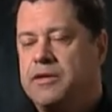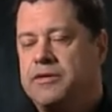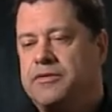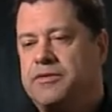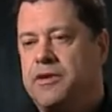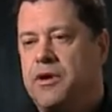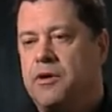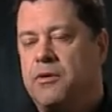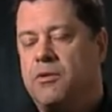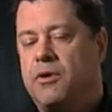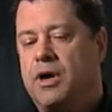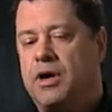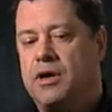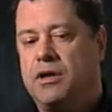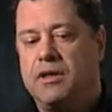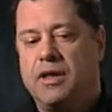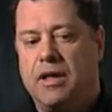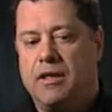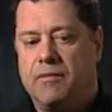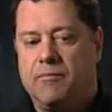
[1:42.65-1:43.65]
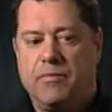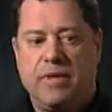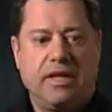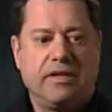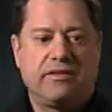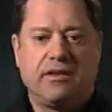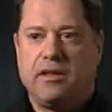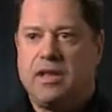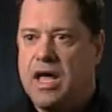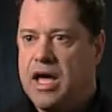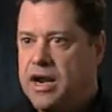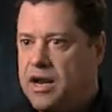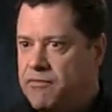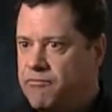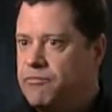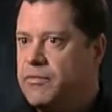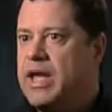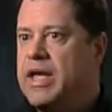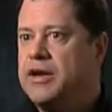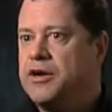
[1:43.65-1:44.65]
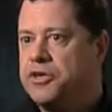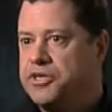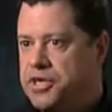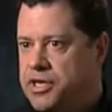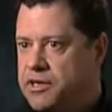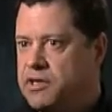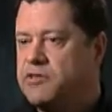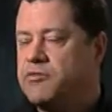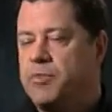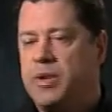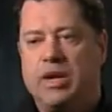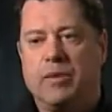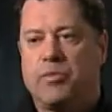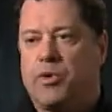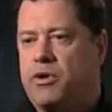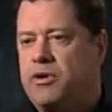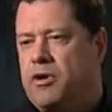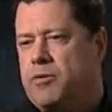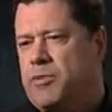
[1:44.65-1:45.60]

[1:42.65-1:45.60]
So that's a lot of energy that's being burned.